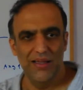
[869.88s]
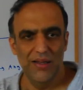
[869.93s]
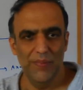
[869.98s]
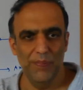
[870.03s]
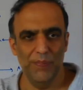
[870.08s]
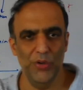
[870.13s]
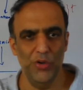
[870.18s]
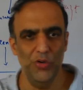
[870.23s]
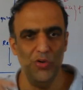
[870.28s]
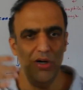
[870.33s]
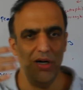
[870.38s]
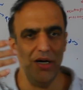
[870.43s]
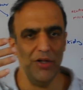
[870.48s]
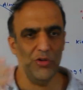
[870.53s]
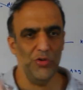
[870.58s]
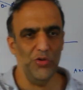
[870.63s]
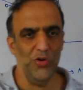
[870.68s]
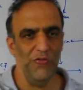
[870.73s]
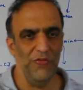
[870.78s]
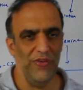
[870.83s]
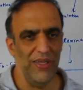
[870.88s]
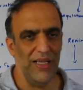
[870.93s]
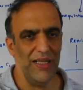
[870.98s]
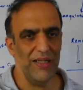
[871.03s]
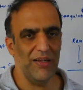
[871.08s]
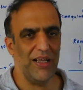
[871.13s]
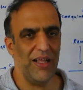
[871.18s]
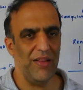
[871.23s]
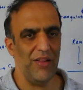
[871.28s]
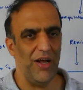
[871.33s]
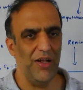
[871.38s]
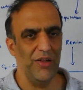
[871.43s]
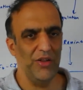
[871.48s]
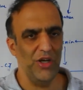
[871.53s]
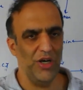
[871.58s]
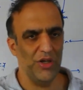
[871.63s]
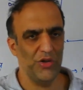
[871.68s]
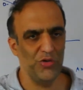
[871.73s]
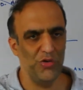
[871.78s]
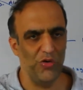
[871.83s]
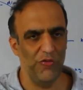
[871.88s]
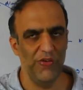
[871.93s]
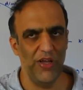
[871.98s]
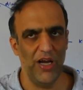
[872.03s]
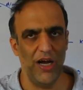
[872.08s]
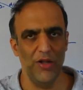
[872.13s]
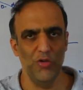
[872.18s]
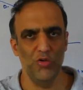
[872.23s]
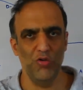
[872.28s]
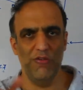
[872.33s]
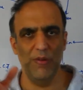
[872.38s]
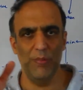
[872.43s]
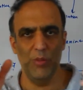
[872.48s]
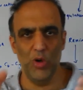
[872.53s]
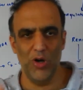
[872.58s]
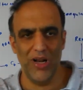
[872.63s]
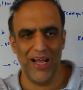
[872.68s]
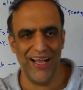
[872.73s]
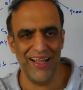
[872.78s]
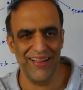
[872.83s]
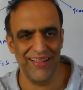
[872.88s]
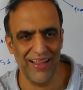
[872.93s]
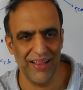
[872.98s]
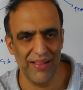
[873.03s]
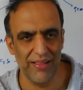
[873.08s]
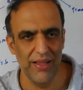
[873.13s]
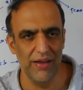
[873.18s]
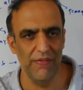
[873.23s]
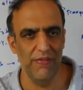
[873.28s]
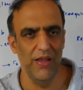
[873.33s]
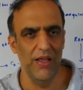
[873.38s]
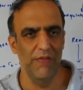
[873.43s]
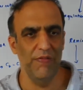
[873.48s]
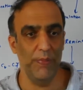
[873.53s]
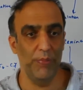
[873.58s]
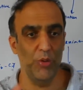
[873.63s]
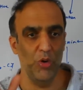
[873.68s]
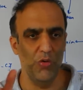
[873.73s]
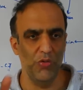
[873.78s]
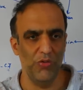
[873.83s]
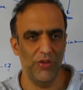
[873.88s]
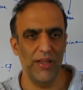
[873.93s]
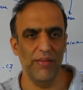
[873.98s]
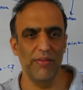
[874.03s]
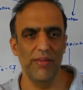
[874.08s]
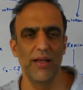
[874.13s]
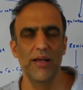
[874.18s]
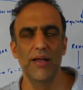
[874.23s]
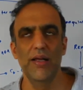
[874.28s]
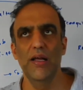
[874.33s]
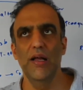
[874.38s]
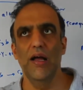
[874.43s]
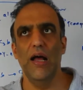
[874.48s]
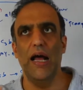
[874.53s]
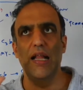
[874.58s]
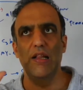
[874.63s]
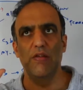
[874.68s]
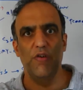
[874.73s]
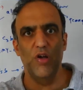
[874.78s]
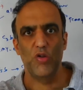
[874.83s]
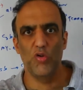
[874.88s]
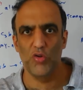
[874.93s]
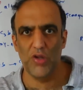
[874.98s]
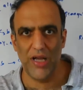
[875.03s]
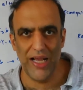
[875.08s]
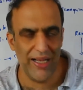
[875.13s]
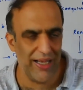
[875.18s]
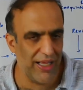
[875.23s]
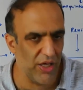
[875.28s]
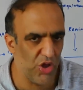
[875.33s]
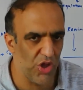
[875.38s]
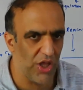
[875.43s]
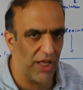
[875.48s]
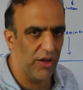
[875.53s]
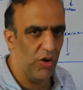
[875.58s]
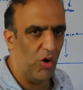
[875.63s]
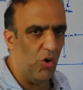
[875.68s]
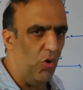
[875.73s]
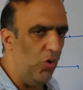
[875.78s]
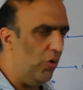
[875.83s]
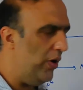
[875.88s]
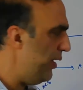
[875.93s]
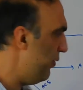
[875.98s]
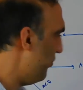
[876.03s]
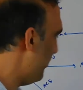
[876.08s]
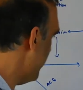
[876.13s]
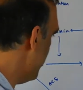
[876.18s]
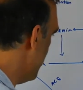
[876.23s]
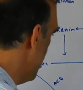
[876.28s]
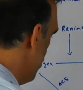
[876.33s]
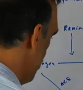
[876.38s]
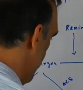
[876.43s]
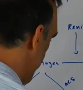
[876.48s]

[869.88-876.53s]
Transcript: Pro-atrophy, it gets anti-atrophy, anti-fibrinolysis, fibrosis, and vasodilation. All is the tissue